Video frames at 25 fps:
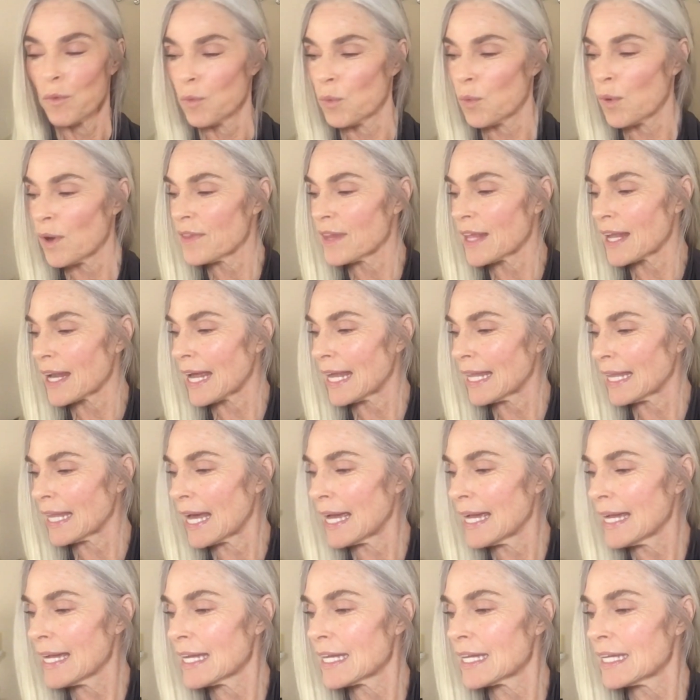One that I
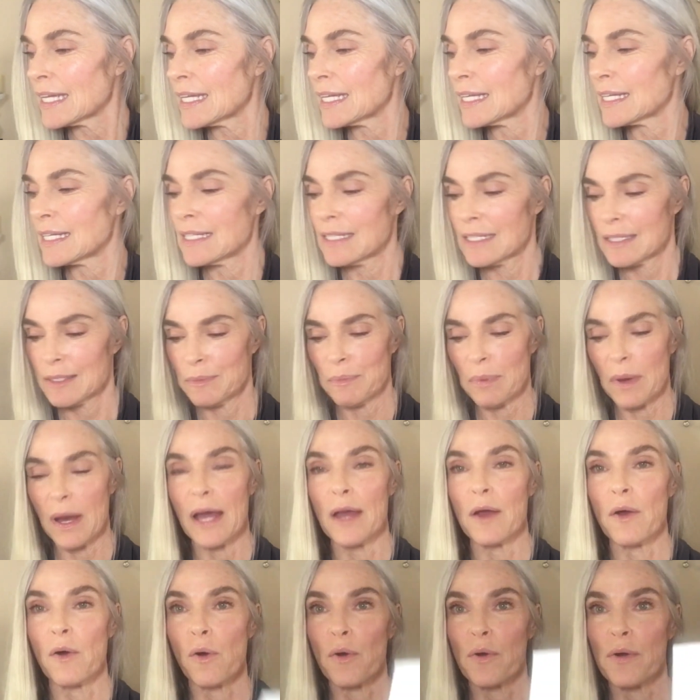like is
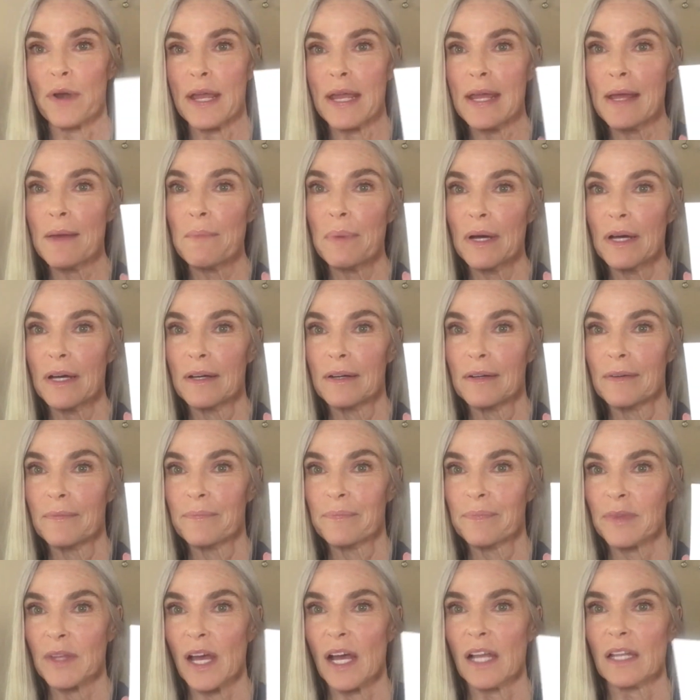by Oribe.
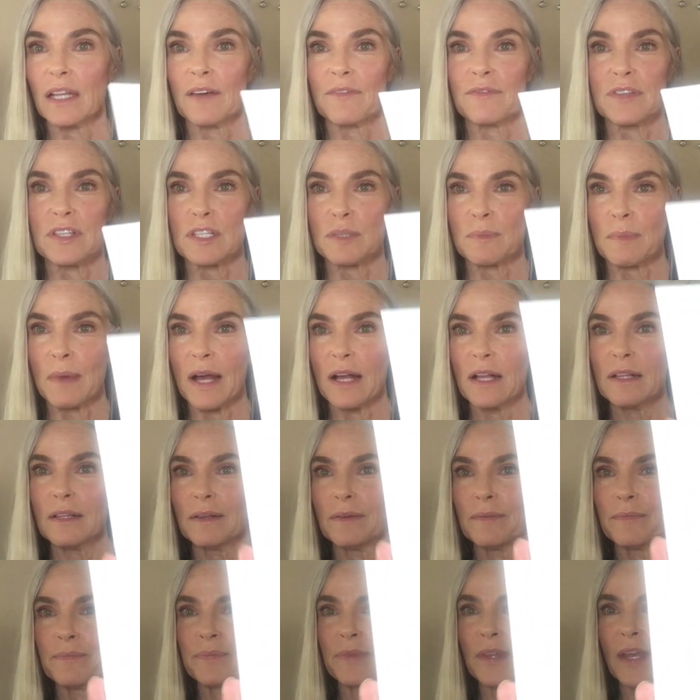I love the smell.